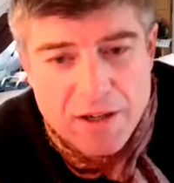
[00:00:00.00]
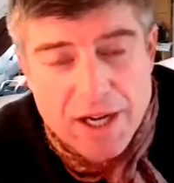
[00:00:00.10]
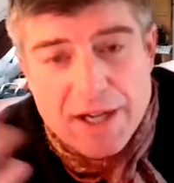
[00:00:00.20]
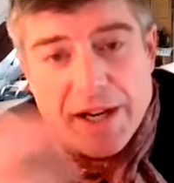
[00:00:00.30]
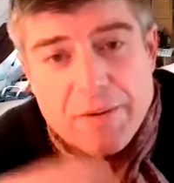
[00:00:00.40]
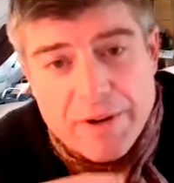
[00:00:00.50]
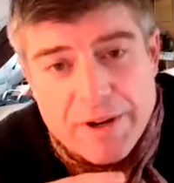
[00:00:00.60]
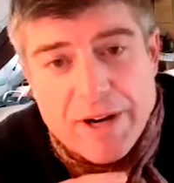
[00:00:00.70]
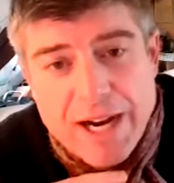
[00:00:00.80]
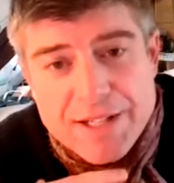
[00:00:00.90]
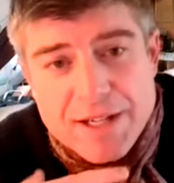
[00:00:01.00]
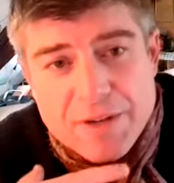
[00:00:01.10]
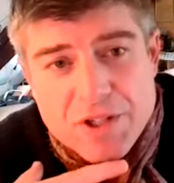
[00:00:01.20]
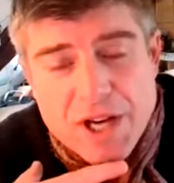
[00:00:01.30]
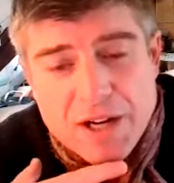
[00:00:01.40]
like as I
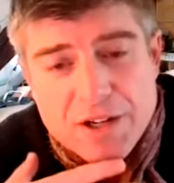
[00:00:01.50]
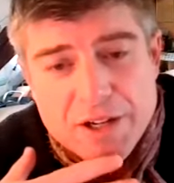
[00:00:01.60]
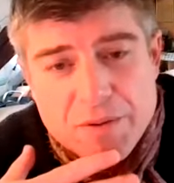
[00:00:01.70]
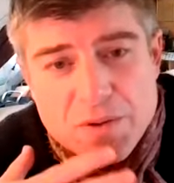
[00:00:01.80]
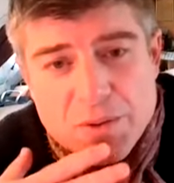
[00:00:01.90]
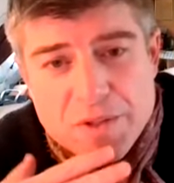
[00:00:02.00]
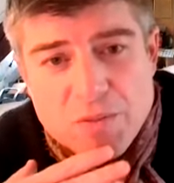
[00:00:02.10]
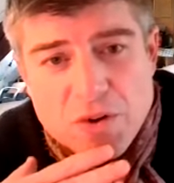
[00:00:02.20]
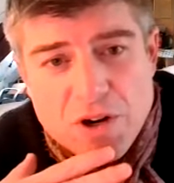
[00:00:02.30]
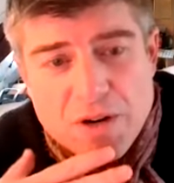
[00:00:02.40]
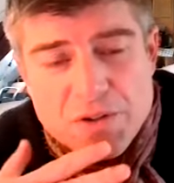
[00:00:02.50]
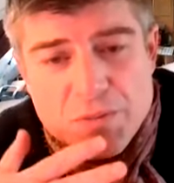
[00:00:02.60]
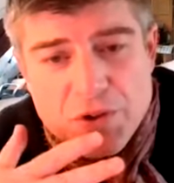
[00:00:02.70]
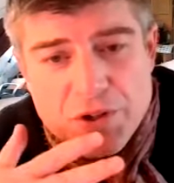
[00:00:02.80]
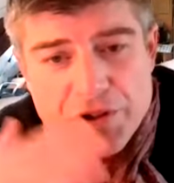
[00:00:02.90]
was younger, it was always more, I was
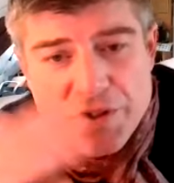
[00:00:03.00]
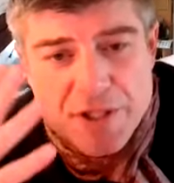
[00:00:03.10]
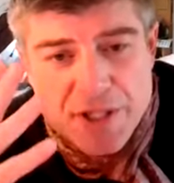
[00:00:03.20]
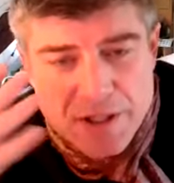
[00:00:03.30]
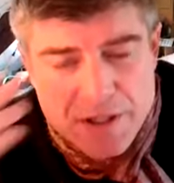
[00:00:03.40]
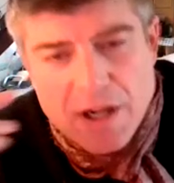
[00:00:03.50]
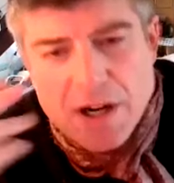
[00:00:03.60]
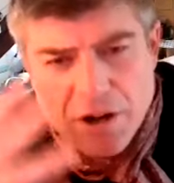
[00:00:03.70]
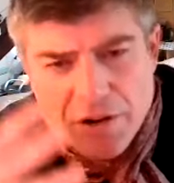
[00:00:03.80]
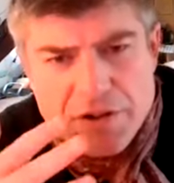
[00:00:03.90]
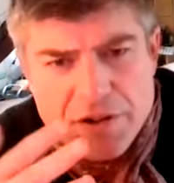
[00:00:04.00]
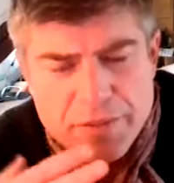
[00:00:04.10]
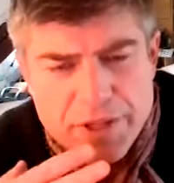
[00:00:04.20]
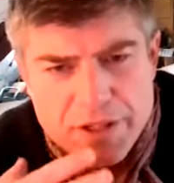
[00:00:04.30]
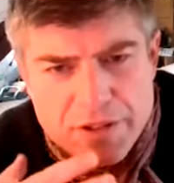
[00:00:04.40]
more interested in like, oh, there's got
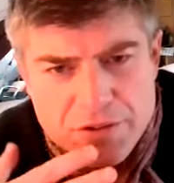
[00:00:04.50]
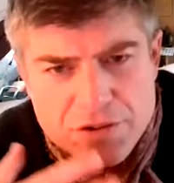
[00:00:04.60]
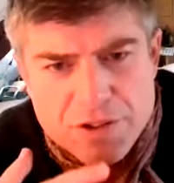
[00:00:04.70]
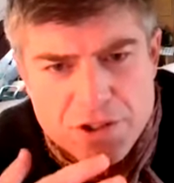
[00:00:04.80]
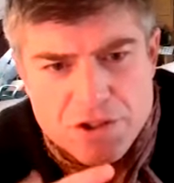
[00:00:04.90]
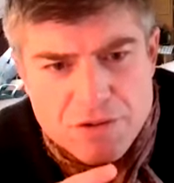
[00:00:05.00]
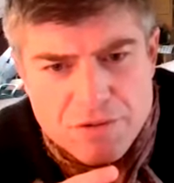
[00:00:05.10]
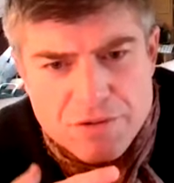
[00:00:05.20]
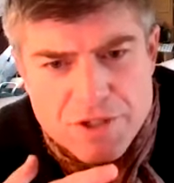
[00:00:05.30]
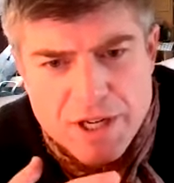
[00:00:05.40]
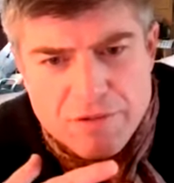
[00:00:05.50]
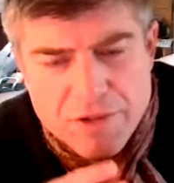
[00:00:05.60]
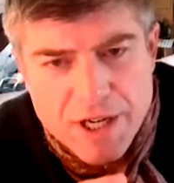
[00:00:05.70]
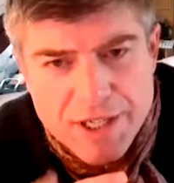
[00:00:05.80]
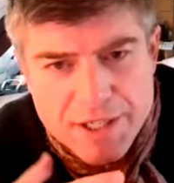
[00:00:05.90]
to be the traditional
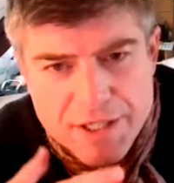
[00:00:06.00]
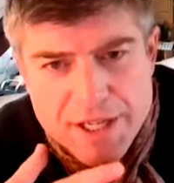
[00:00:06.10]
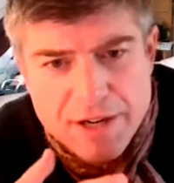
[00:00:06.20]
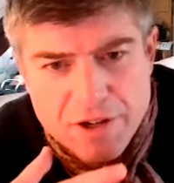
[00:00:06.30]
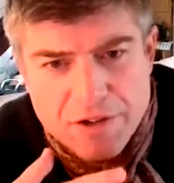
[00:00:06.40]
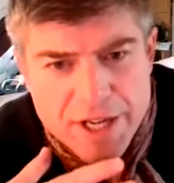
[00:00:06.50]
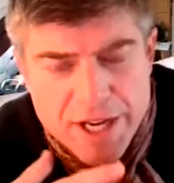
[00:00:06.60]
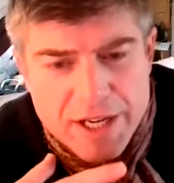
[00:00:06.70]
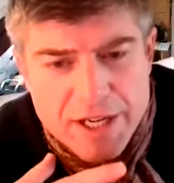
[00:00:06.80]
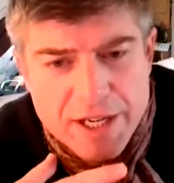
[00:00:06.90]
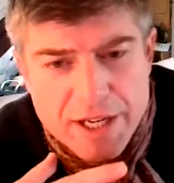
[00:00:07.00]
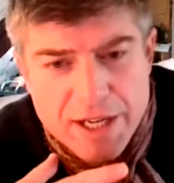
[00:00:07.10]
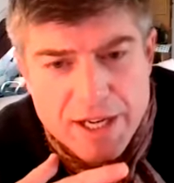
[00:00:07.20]
Rider tarot deck.